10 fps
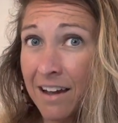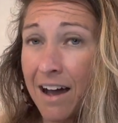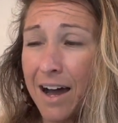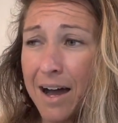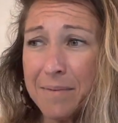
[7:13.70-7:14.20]

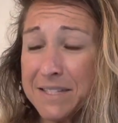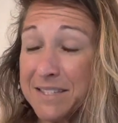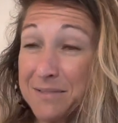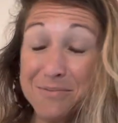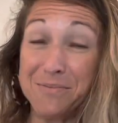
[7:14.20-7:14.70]

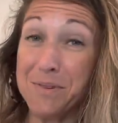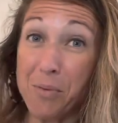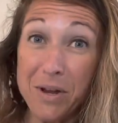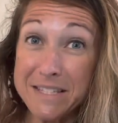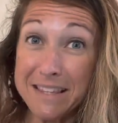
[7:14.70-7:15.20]
The
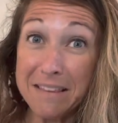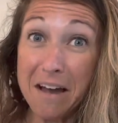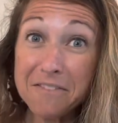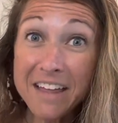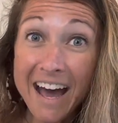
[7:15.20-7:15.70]
boys
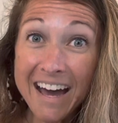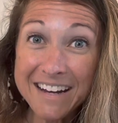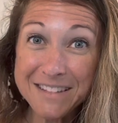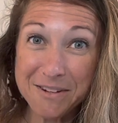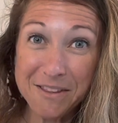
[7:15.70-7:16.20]
love that.
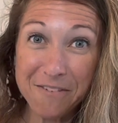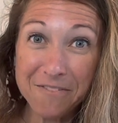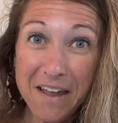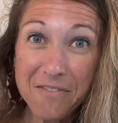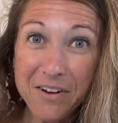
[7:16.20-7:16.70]
It's one of their
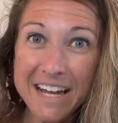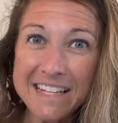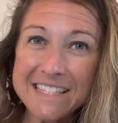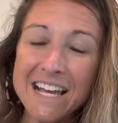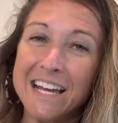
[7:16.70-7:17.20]

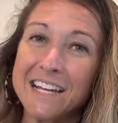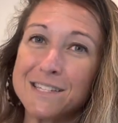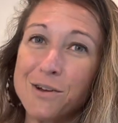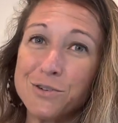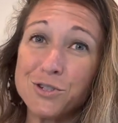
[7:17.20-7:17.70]
favorites.
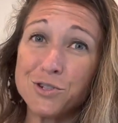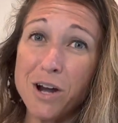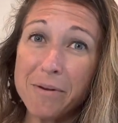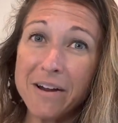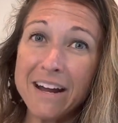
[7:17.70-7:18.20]
So
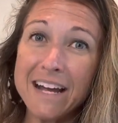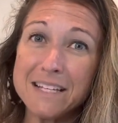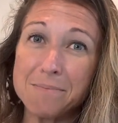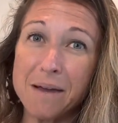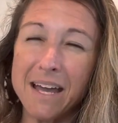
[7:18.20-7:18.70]
strawberry
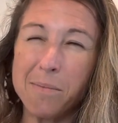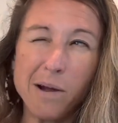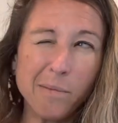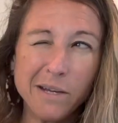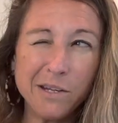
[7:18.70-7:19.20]
is my
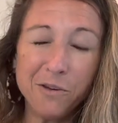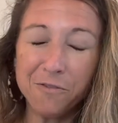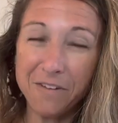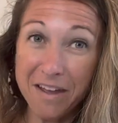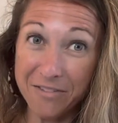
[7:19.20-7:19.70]
probably new
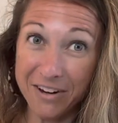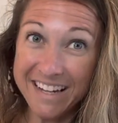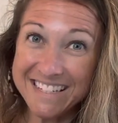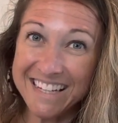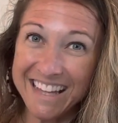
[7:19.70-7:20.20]

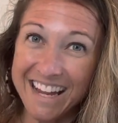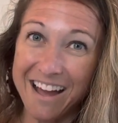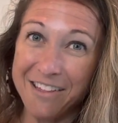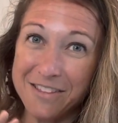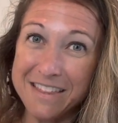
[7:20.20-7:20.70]
favorite, like
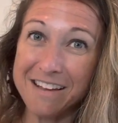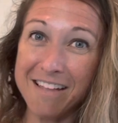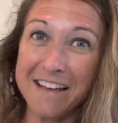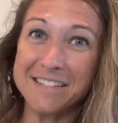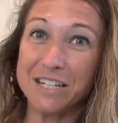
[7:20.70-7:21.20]
other than the
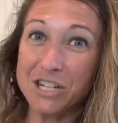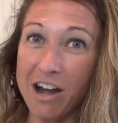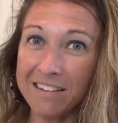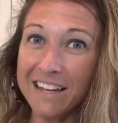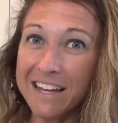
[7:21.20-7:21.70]
classic
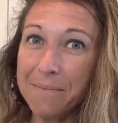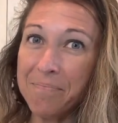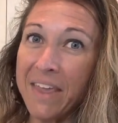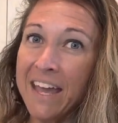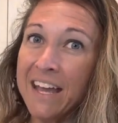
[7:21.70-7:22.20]
chocolate.
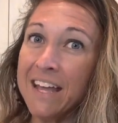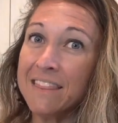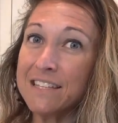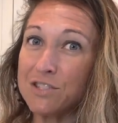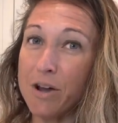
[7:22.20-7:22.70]

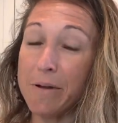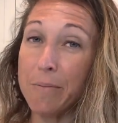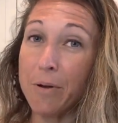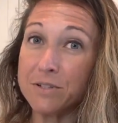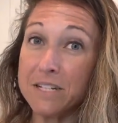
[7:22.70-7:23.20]
This strawberry
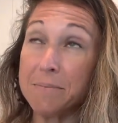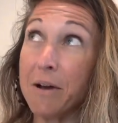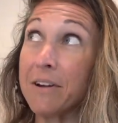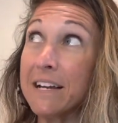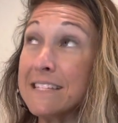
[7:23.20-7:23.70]
protein
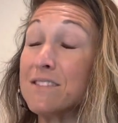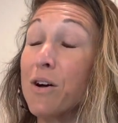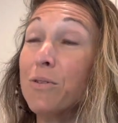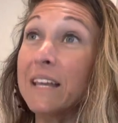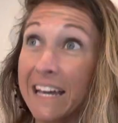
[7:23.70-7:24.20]
powder is
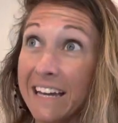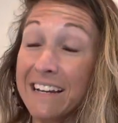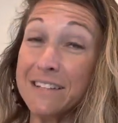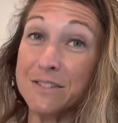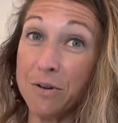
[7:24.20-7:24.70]
so lit. It
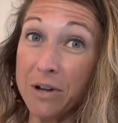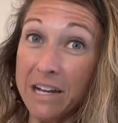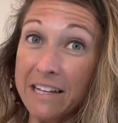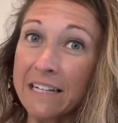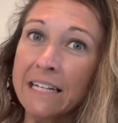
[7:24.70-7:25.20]
is so
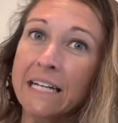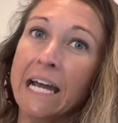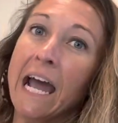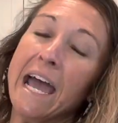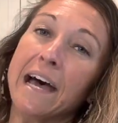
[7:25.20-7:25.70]
good.
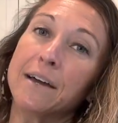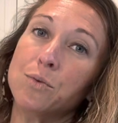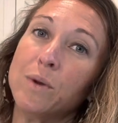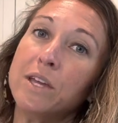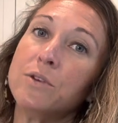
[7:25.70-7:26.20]
And
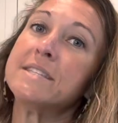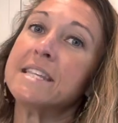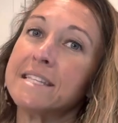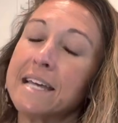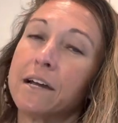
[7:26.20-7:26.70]
we use
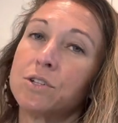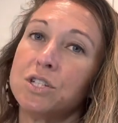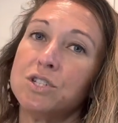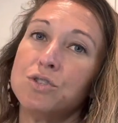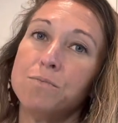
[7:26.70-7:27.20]
this
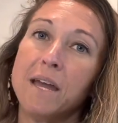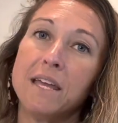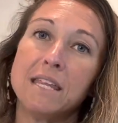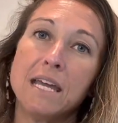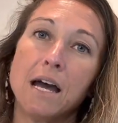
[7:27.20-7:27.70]
actually to
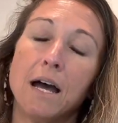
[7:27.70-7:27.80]
make the,